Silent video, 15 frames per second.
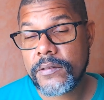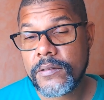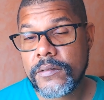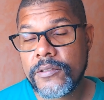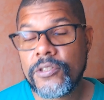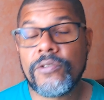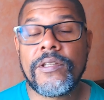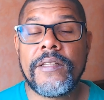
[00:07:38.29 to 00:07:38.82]

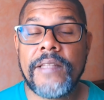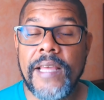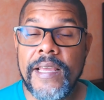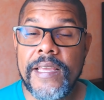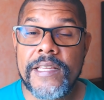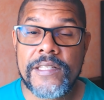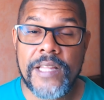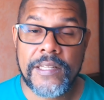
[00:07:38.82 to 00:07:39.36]
So the
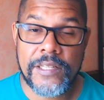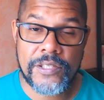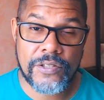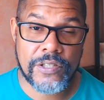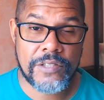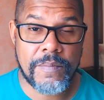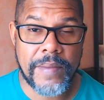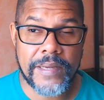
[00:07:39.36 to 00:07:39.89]
thing that he
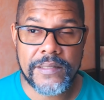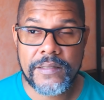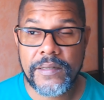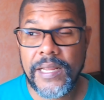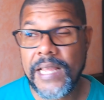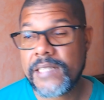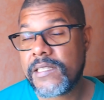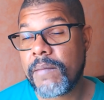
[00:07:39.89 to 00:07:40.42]
just mentioned
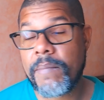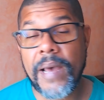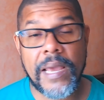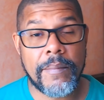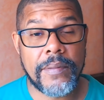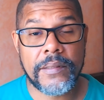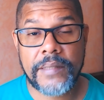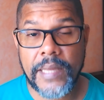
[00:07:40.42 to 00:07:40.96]
is a
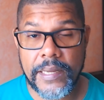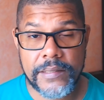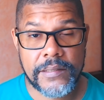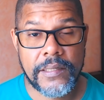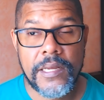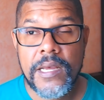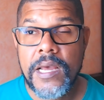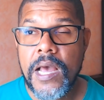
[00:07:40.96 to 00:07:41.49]
Bible text
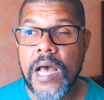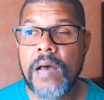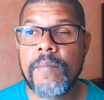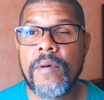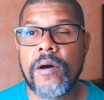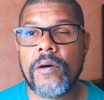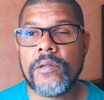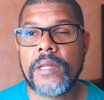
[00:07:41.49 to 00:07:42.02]

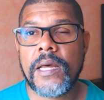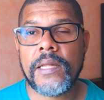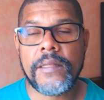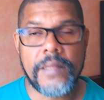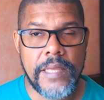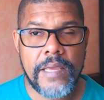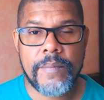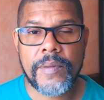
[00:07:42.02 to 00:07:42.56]
about a
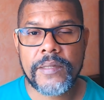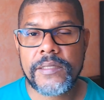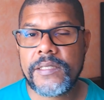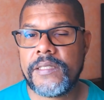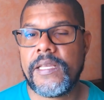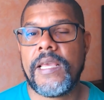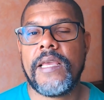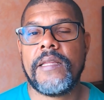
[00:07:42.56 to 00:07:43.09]
demon
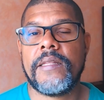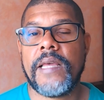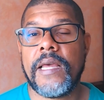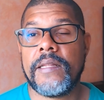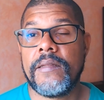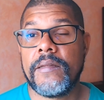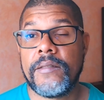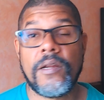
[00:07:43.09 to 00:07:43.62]
saying that
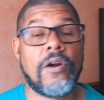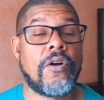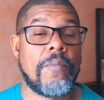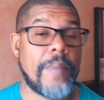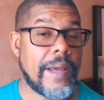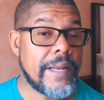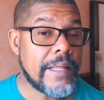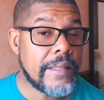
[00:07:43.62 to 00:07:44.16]
there are
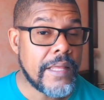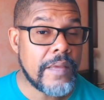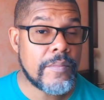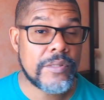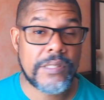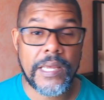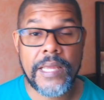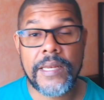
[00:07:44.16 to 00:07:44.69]
many
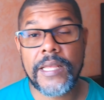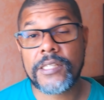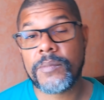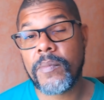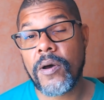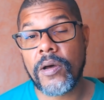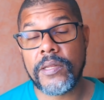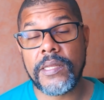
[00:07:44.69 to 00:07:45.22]
demons in this
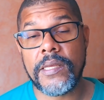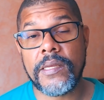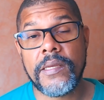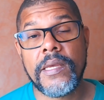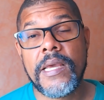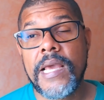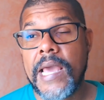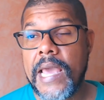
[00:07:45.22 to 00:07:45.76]
body
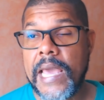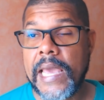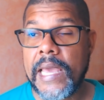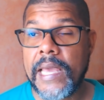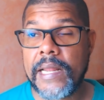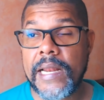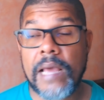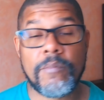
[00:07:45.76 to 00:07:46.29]

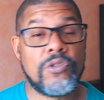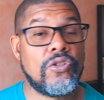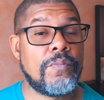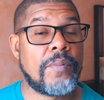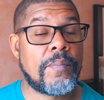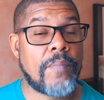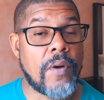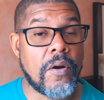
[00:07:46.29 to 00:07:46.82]
and I'm
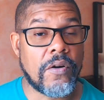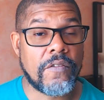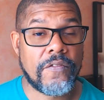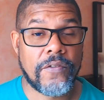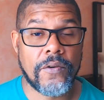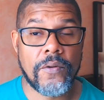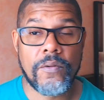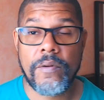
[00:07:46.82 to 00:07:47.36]
super
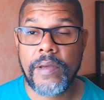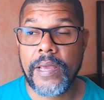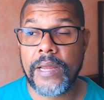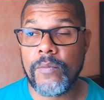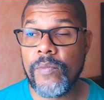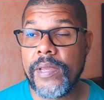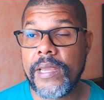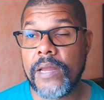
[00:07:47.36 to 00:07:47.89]
powerful
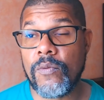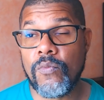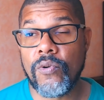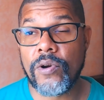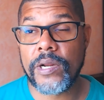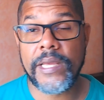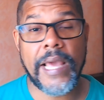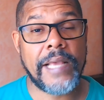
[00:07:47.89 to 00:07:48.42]
and we can
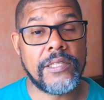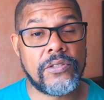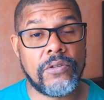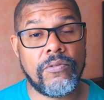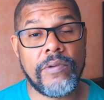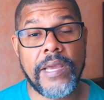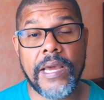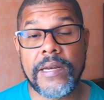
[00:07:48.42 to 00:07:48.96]
work gangster
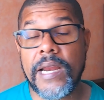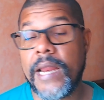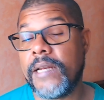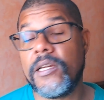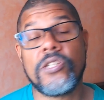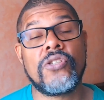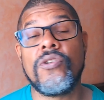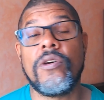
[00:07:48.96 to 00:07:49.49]
together and
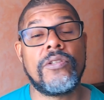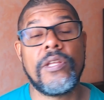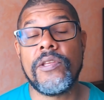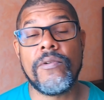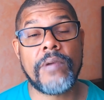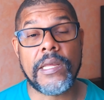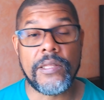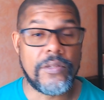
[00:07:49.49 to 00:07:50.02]
there's nothing
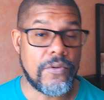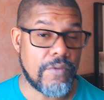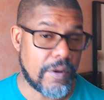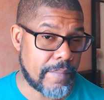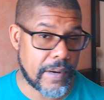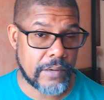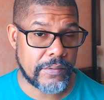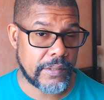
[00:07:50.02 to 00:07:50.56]
you can do
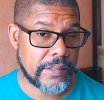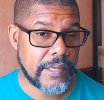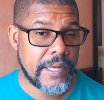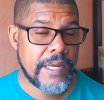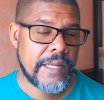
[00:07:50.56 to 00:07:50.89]
about it.